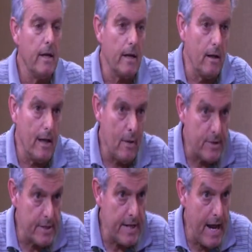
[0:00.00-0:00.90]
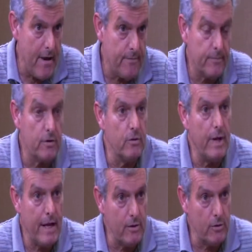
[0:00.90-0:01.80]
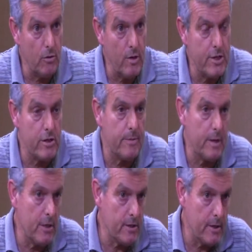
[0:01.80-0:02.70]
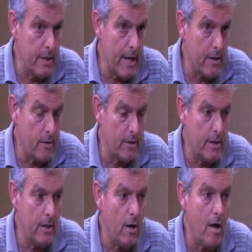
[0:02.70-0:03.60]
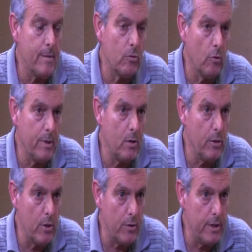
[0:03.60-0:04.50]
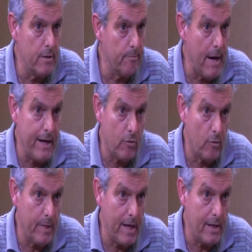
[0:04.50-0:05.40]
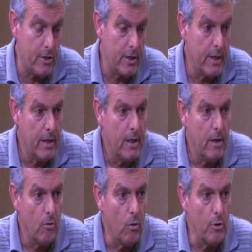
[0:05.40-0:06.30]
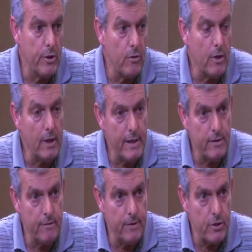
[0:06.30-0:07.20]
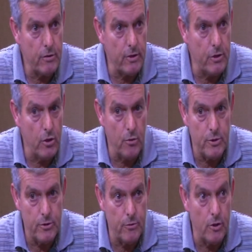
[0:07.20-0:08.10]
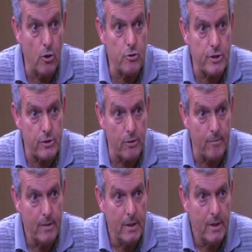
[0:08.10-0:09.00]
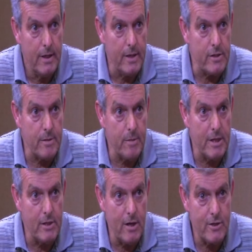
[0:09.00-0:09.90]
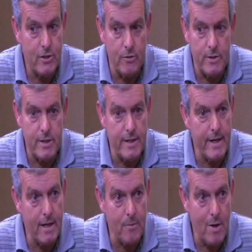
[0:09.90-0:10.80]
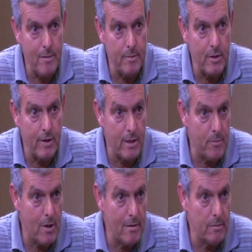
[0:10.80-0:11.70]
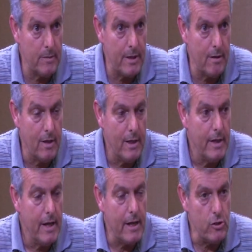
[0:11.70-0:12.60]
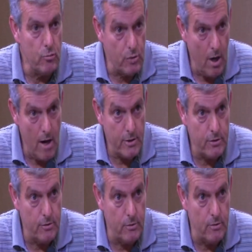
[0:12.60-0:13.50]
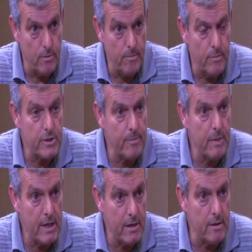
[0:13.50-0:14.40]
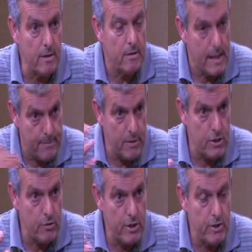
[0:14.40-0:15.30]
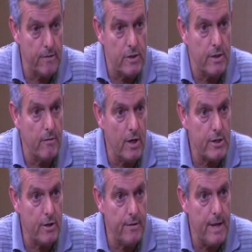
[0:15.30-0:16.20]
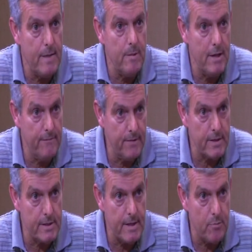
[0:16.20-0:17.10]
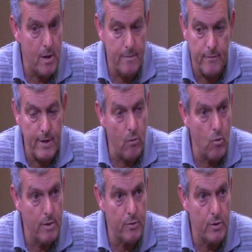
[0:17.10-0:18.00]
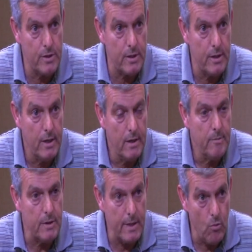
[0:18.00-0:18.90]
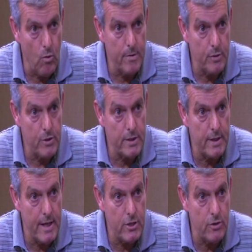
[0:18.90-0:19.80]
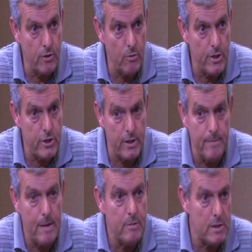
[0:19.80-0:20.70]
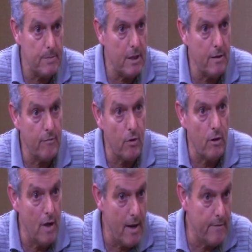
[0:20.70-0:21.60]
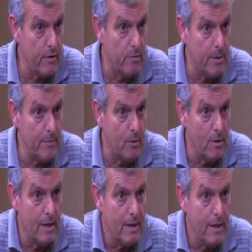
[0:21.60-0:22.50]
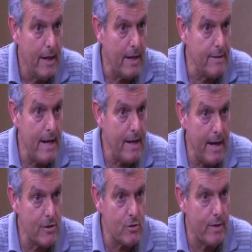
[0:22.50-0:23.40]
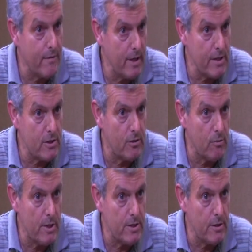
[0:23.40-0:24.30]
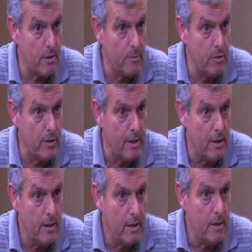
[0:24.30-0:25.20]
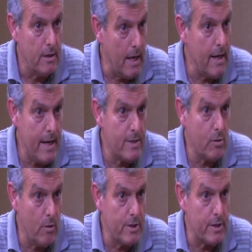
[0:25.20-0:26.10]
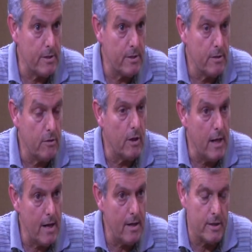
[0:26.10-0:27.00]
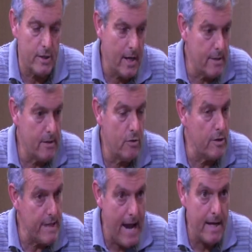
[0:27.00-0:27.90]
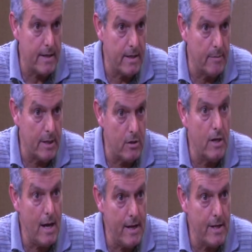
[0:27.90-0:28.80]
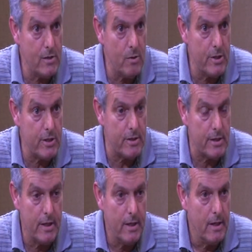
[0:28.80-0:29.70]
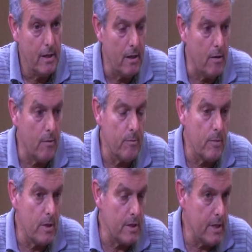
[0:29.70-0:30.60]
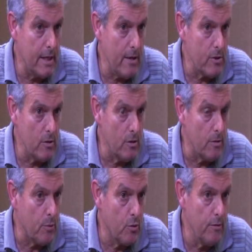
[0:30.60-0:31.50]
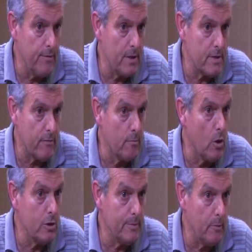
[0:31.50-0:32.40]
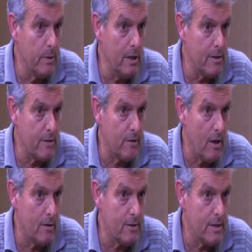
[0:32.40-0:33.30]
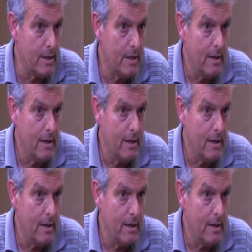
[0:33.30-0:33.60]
and allow the staff to handle the questions. Because the comment will be, we don't need to micromanage. Well, when you're an elected official and you go into the grocery store and somebody talks to you and says, hey, I got a problem here, I got a problem there, and you talk to somebody in the administration of the city of Oxnard, they may fix that problem for that one person. But that one person that asked you the question, he may be speaking for a lot of other people, and that answer never gets to the rest of the community. You got to ask questions. It's not that you're attacking anybody. You got to ask questions. The city council will approve things for multiple millions of dollars.